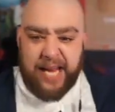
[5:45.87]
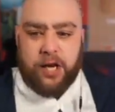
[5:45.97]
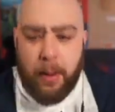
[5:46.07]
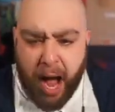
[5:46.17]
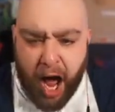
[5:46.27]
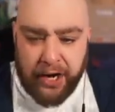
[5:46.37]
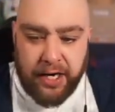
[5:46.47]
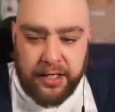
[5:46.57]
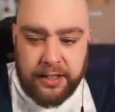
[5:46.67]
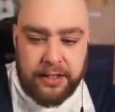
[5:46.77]
Come on!
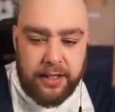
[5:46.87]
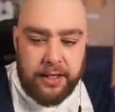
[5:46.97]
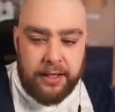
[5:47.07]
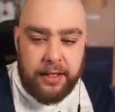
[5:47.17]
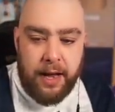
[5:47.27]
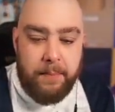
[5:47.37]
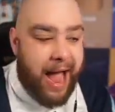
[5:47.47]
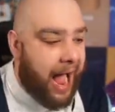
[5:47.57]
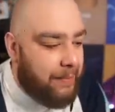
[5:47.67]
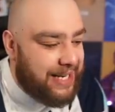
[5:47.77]

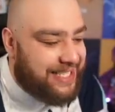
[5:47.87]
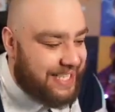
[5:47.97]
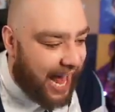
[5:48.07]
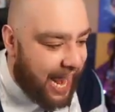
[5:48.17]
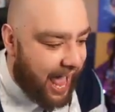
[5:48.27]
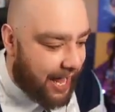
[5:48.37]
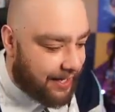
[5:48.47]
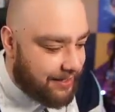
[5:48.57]
Mohamed Salah!